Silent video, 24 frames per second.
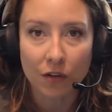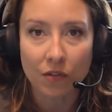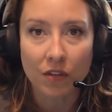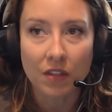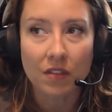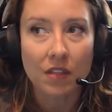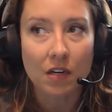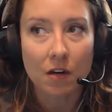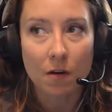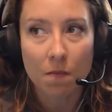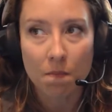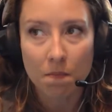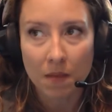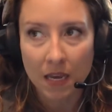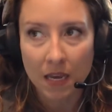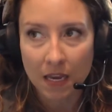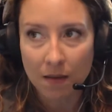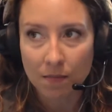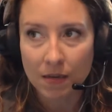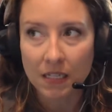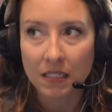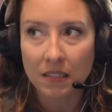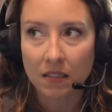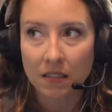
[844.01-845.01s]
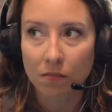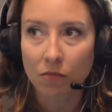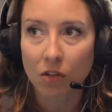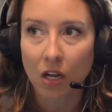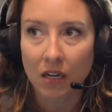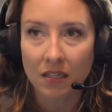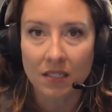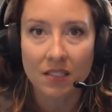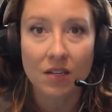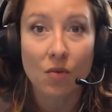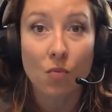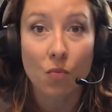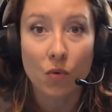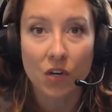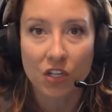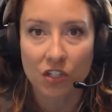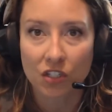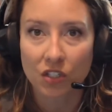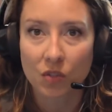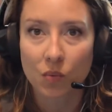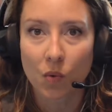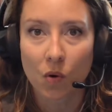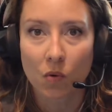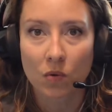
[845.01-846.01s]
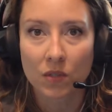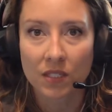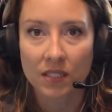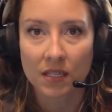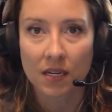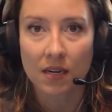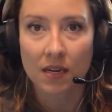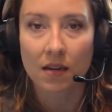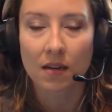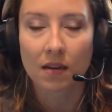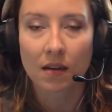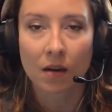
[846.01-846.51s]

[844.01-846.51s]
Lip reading: that there may be some loss that we just won't see.